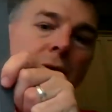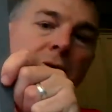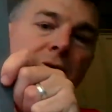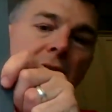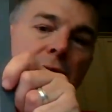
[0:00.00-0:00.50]
in
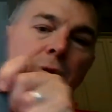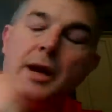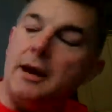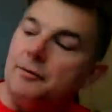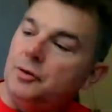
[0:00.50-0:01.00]
this case, we
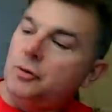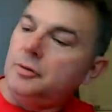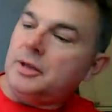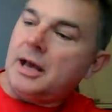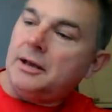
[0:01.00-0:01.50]
have two
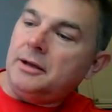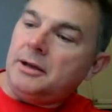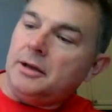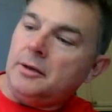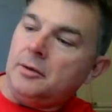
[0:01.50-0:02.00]

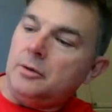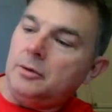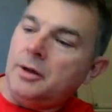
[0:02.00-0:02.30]
uh,